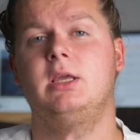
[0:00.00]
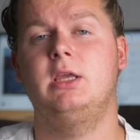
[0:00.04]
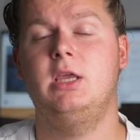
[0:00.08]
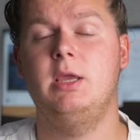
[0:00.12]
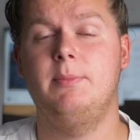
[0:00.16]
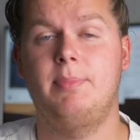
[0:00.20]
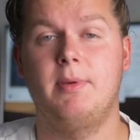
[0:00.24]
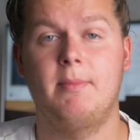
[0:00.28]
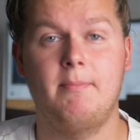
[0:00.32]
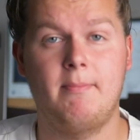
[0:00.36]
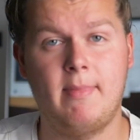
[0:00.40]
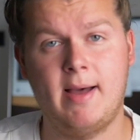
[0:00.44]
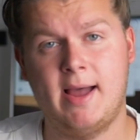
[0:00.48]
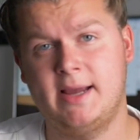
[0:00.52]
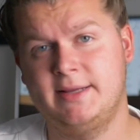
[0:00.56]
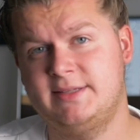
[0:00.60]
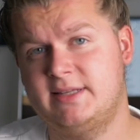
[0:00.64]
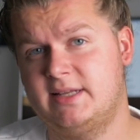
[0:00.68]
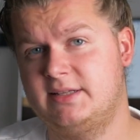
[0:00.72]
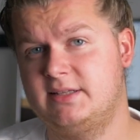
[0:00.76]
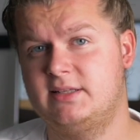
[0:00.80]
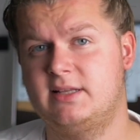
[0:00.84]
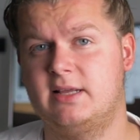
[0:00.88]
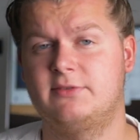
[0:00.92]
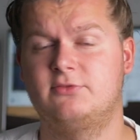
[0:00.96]
Keep in mind
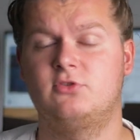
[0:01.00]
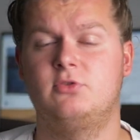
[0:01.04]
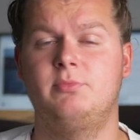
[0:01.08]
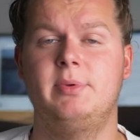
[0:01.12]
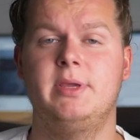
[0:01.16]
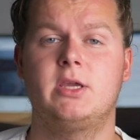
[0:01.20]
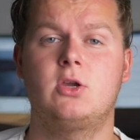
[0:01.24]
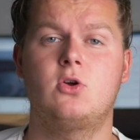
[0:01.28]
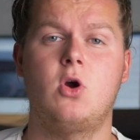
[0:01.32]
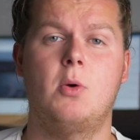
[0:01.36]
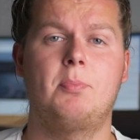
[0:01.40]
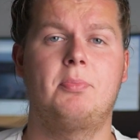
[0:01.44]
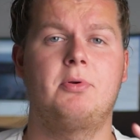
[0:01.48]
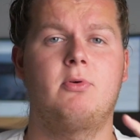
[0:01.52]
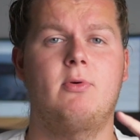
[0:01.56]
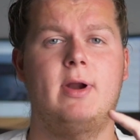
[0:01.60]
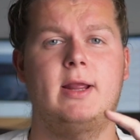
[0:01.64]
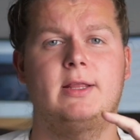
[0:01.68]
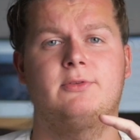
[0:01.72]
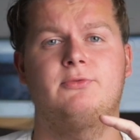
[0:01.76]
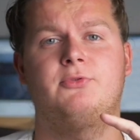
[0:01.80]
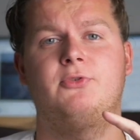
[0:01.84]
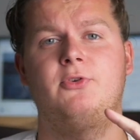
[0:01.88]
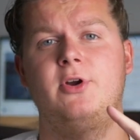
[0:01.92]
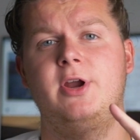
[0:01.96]
that it has to be
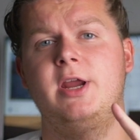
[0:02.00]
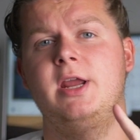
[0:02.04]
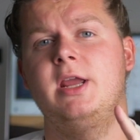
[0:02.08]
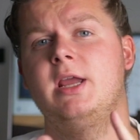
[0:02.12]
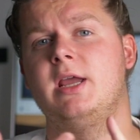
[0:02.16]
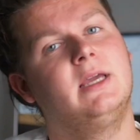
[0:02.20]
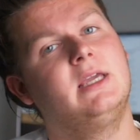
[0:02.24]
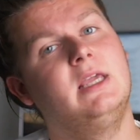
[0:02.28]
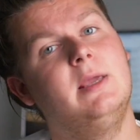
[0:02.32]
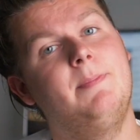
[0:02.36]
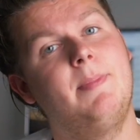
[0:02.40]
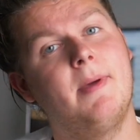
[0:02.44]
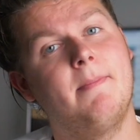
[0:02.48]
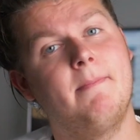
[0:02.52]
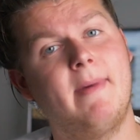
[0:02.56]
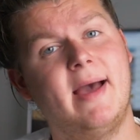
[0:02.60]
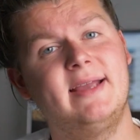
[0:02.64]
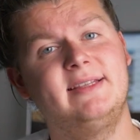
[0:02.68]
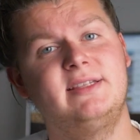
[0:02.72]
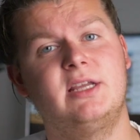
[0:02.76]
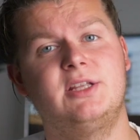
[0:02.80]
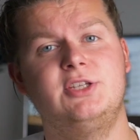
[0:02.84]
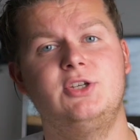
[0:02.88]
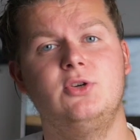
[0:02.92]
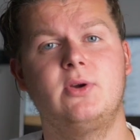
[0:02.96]
copyright free. Keep in
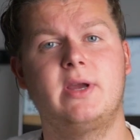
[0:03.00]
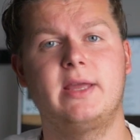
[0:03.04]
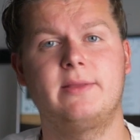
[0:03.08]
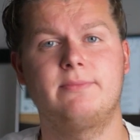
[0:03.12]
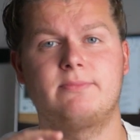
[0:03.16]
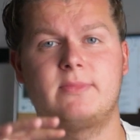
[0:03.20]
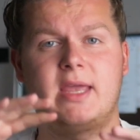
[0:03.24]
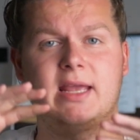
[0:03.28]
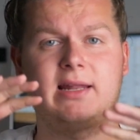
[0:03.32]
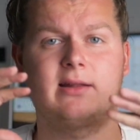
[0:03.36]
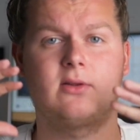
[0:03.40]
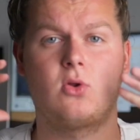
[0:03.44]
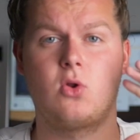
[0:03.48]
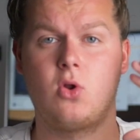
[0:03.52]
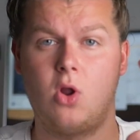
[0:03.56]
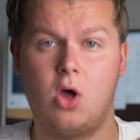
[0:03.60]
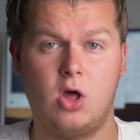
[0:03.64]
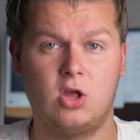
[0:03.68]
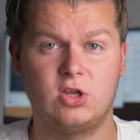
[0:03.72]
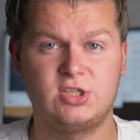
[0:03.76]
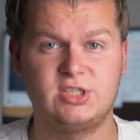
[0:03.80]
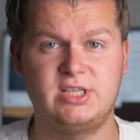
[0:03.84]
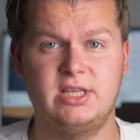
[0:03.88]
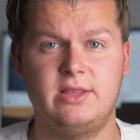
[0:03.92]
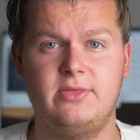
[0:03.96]
mind that you can get
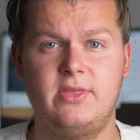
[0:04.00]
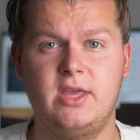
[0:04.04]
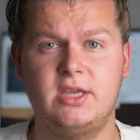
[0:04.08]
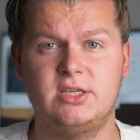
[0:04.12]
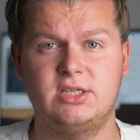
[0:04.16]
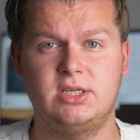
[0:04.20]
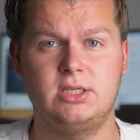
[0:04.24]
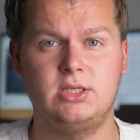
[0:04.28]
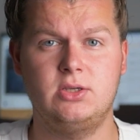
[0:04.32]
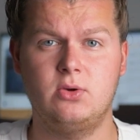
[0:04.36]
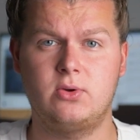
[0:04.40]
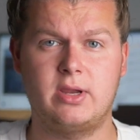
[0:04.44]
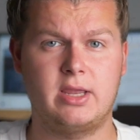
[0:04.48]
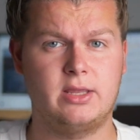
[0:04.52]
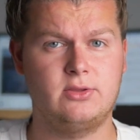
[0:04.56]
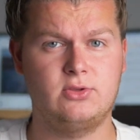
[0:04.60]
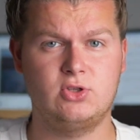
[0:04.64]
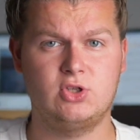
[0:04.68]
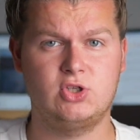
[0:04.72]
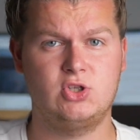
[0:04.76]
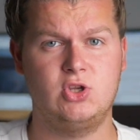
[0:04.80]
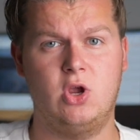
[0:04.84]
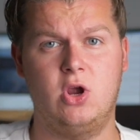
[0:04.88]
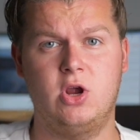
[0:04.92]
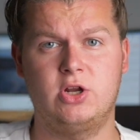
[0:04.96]
lost in this and you can
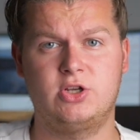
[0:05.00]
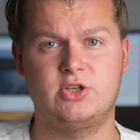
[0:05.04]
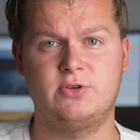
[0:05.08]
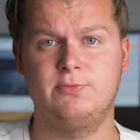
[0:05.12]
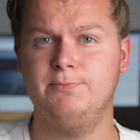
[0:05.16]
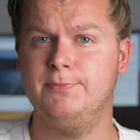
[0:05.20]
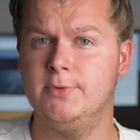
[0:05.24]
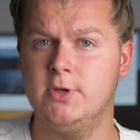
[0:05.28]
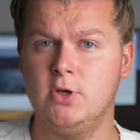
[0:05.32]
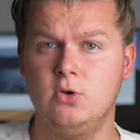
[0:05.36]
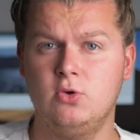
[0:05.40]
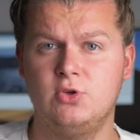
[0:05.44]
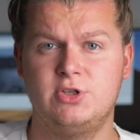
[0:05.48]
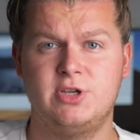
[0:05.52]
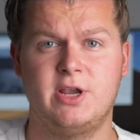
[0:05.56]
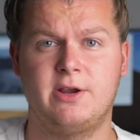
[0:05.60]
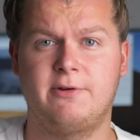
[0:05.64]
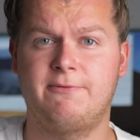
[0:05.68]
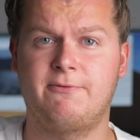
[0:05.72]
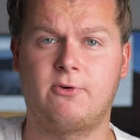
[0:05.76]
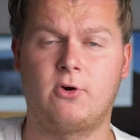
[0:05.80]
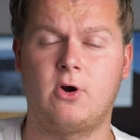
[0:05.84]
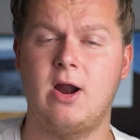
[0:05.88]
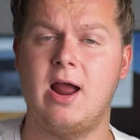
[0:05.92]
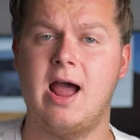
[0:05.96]
search music
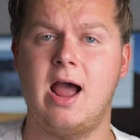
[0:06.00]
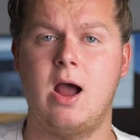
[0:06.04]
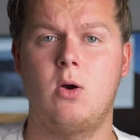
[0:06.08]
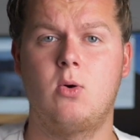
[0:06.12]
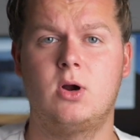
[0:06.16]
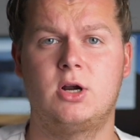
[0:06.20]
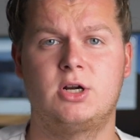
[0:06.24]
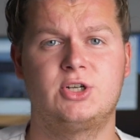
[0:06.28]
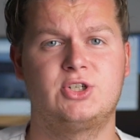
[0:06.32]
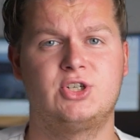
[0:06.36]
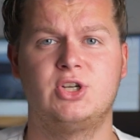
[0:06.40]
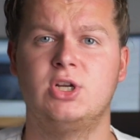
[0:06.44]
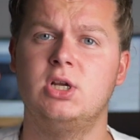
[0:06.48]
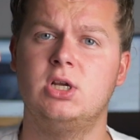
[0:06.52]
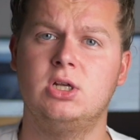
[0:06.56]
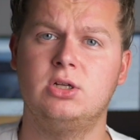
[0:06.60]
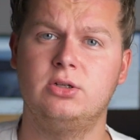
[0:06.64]
for hours.